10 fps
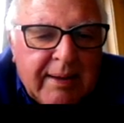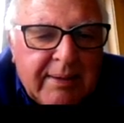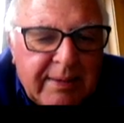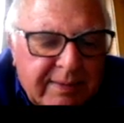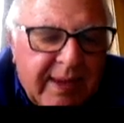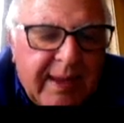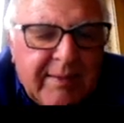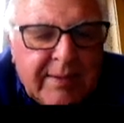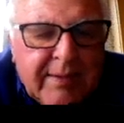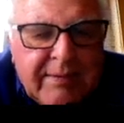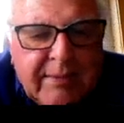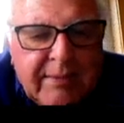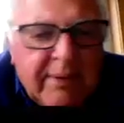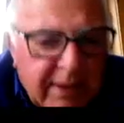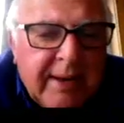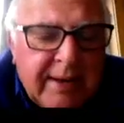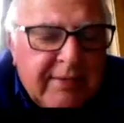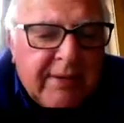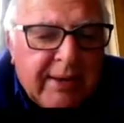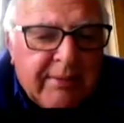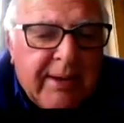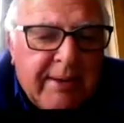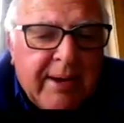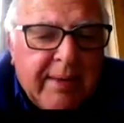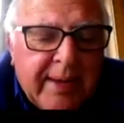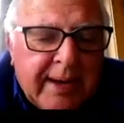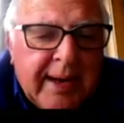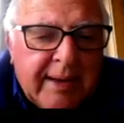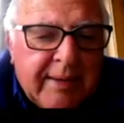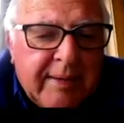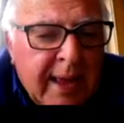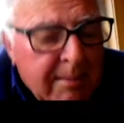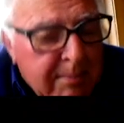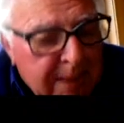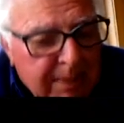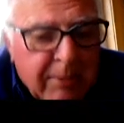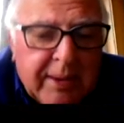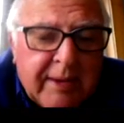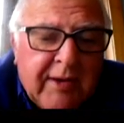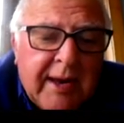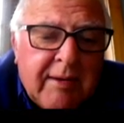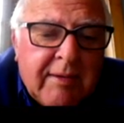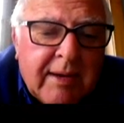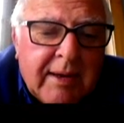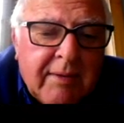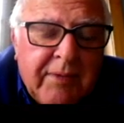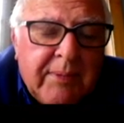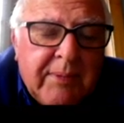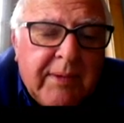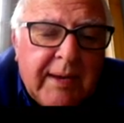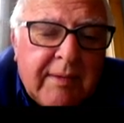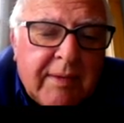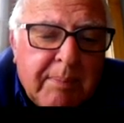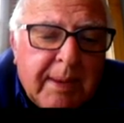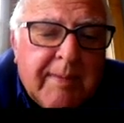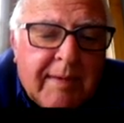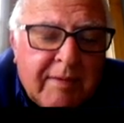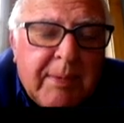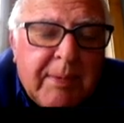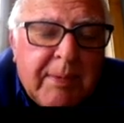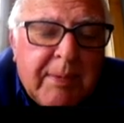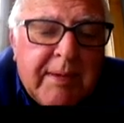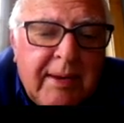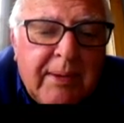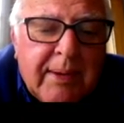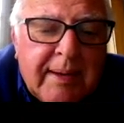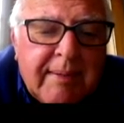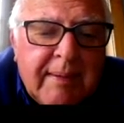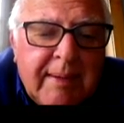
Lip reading: Good schedules. You can literally go right around the island, maybe with a few changes of buses, but you can do it.